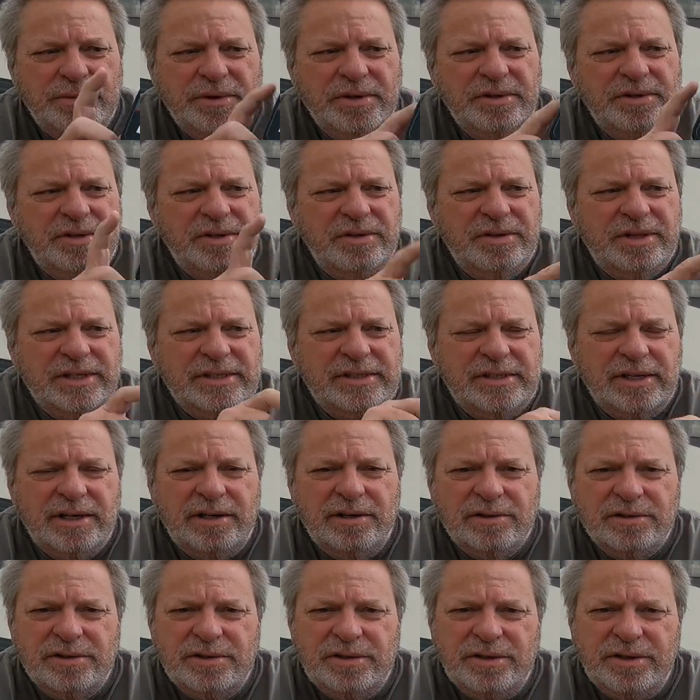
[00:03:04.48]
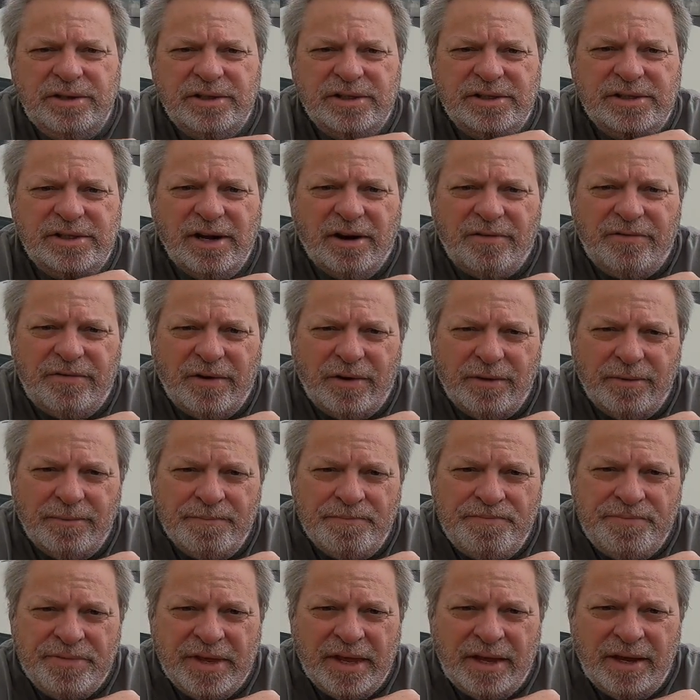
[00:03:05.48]
Bluetooth the signal to your cell phone
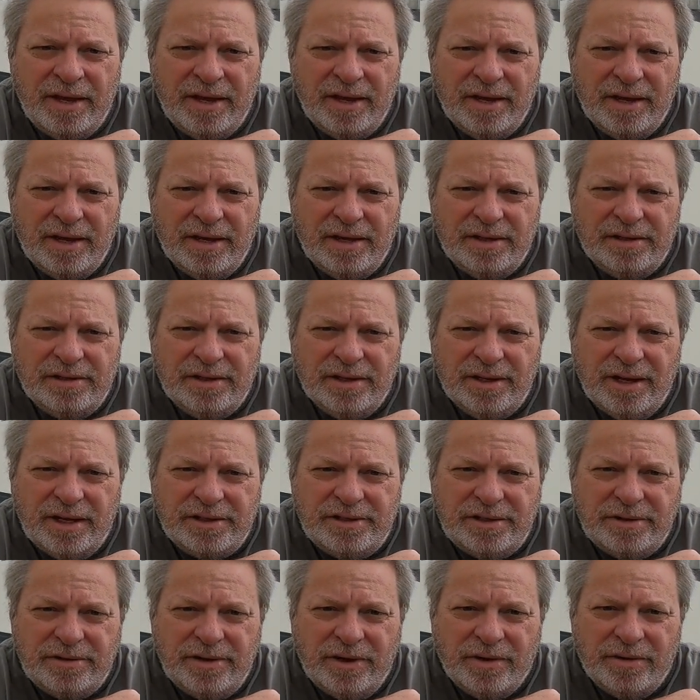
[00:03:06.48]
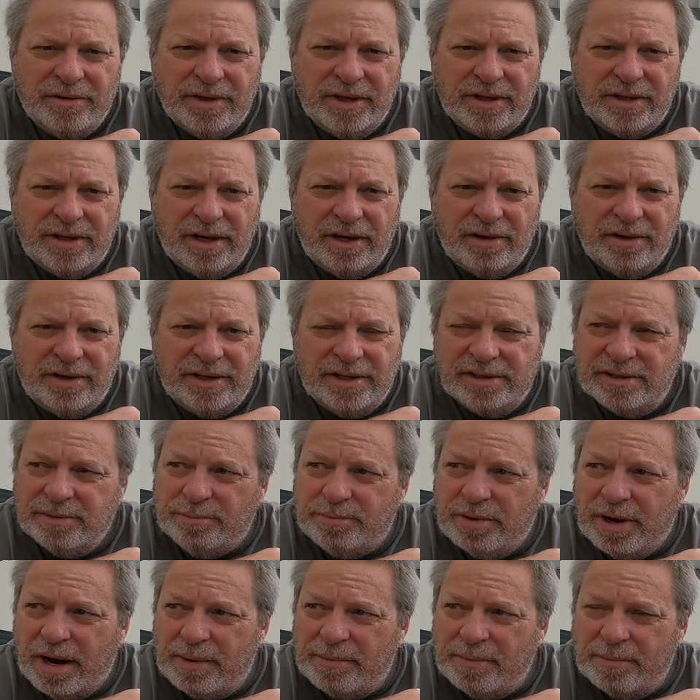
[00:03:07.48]
to let you know that there is a
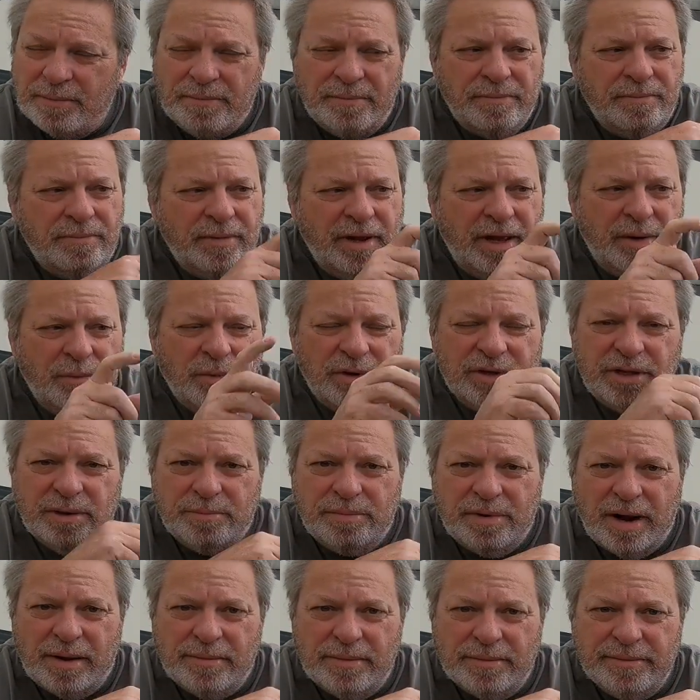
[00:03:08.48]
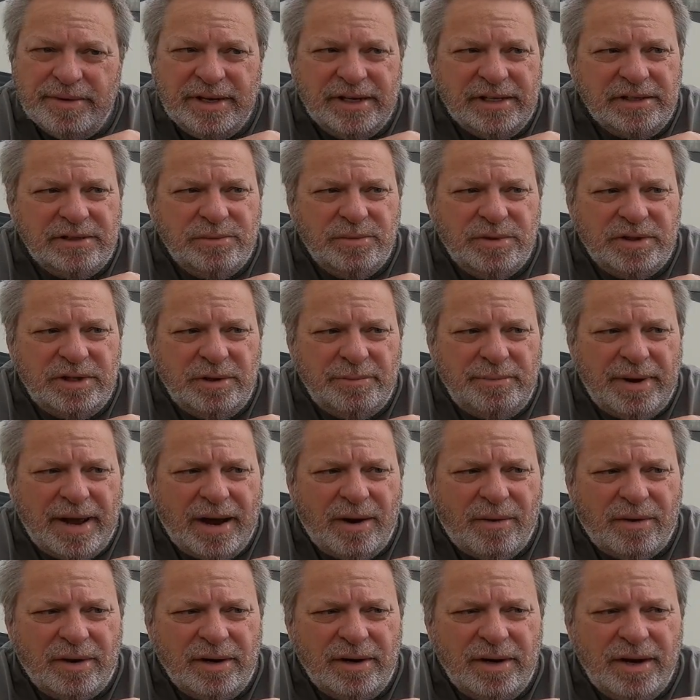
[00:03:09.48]
problem and what the problem is with your
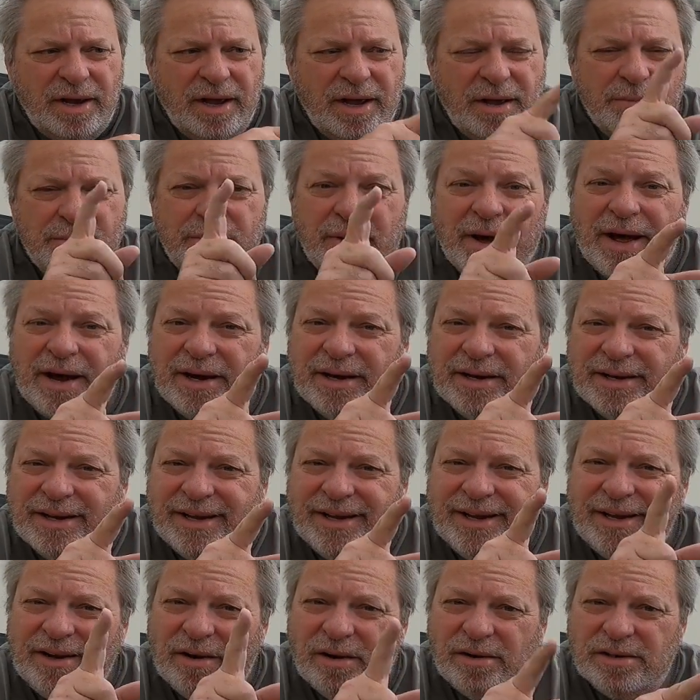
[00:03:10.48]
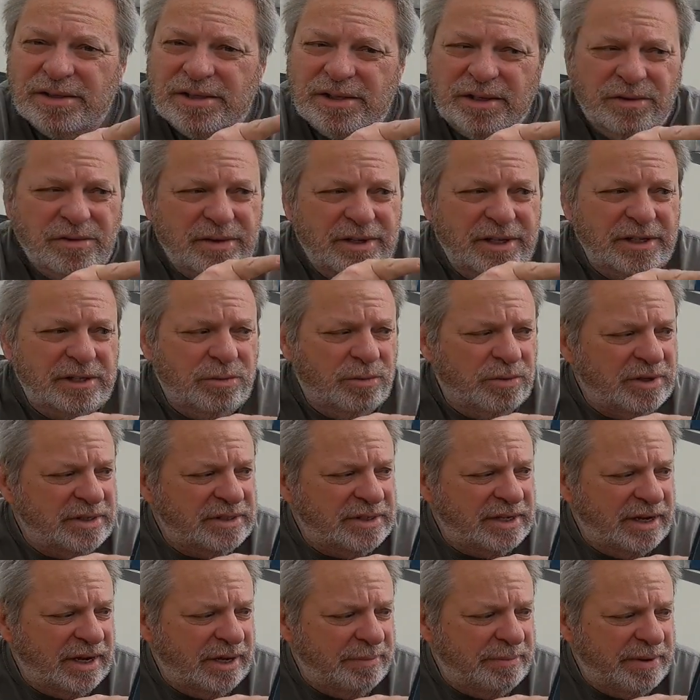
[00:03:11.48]
power. But it also, this one
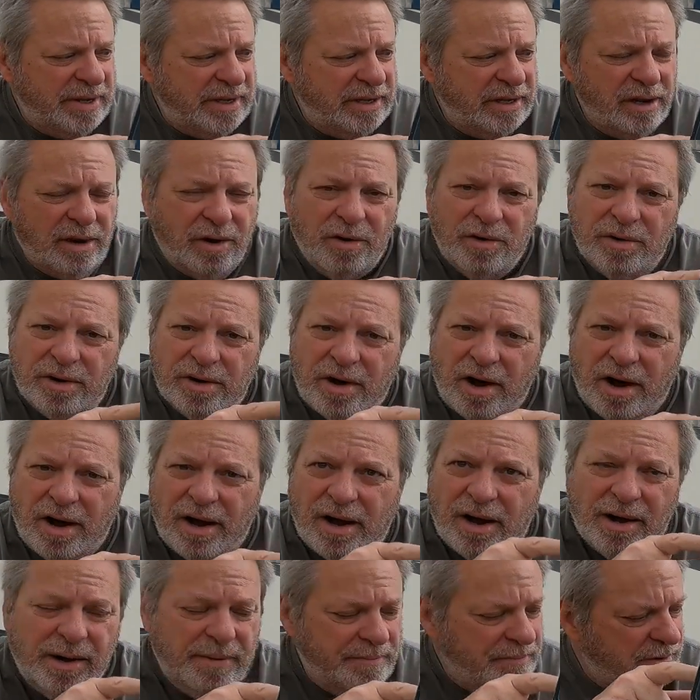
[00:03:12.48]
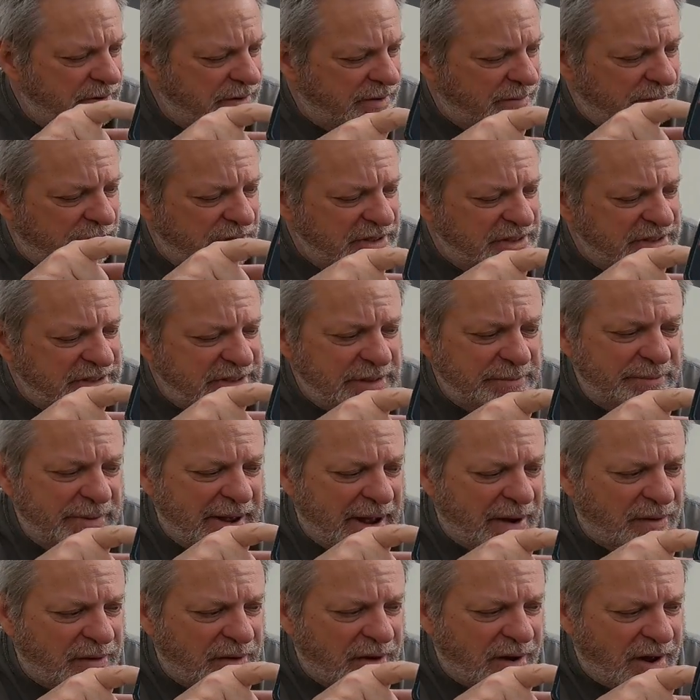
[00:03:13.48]
is an EPO, emergency
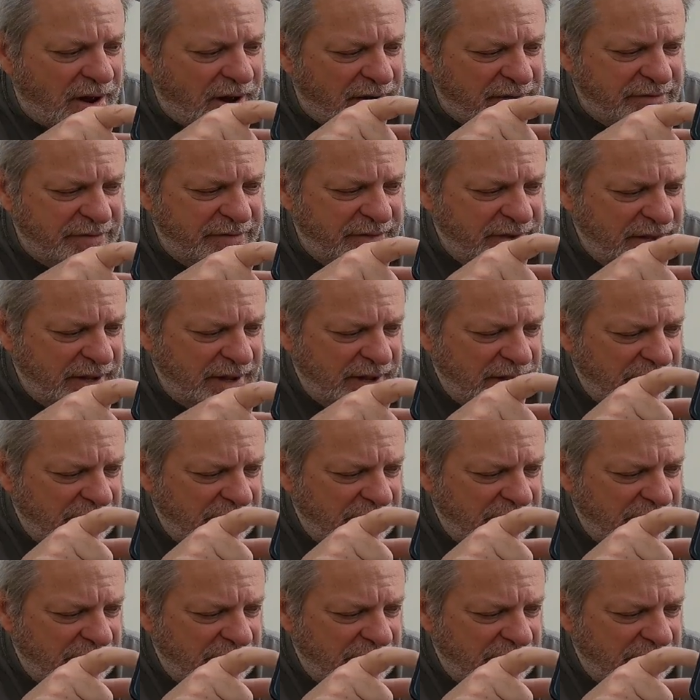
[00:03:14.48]
power off.